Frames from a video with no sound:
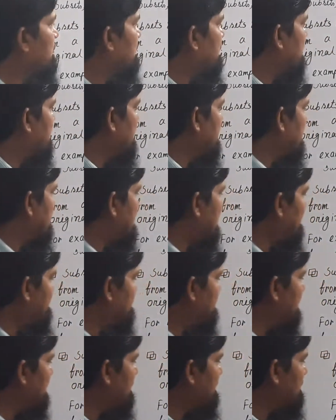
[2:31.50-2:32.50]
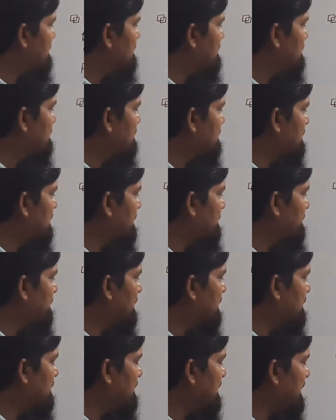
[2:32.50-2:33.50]
in the subset, the
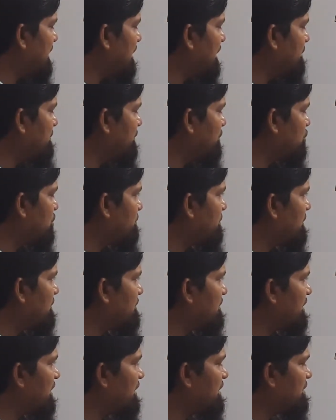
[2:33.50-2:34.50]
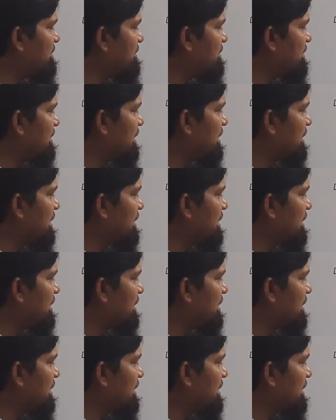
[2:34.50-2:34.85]
elements of the set